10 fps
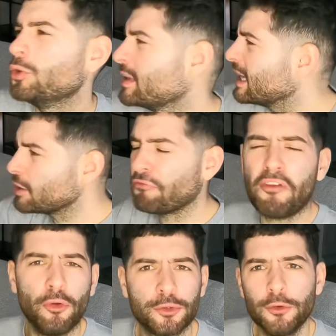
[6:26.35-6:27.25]
You take your
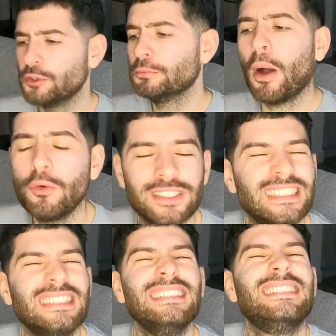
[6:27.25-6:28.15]
photos, you
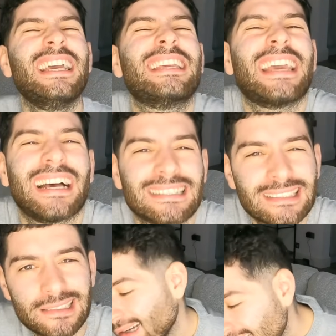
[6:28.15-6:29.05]
post it, you get
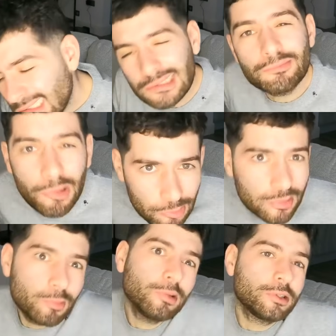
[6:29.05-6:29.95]
gassed. At the
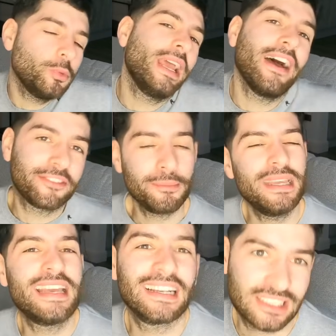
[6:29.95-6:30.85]
moment, what do we have to
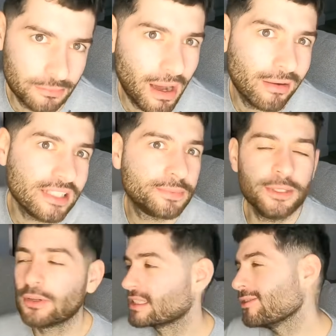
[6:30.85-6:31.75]
be gassed about? Let's
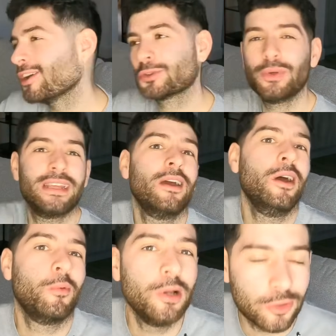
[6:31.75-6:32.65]
be honest. Last week,
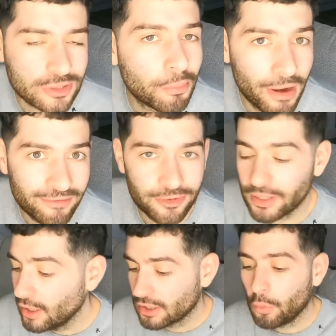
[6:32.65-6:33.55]
we lost to
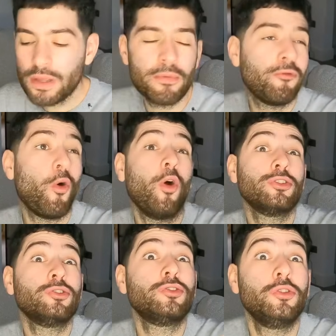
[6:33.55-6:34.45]
Brentford. The week
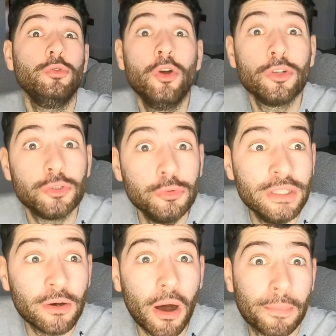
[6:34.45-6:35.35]
before,
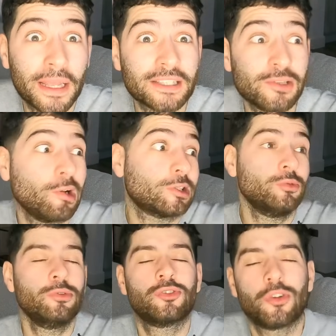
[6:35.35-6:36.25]
2-0 up against
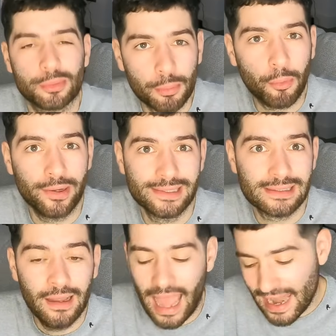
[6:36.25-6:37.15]
Arsenal, dropped the points.
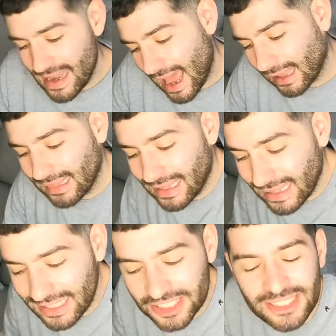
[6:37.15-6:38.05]
And that,
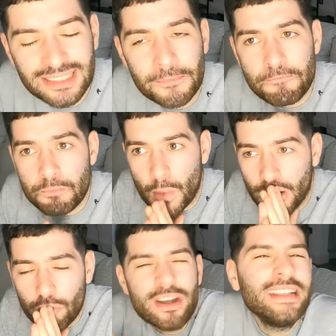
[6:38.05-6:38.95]
like, it's just...
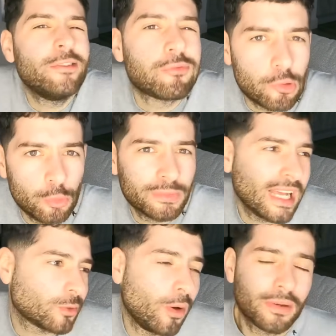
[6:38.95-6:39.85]
read the room.
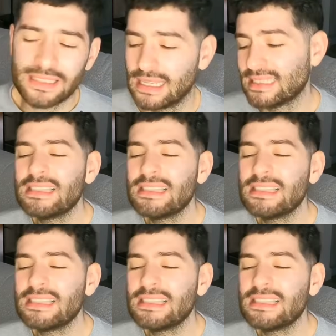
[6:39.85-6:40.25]
That's what I'm going to say.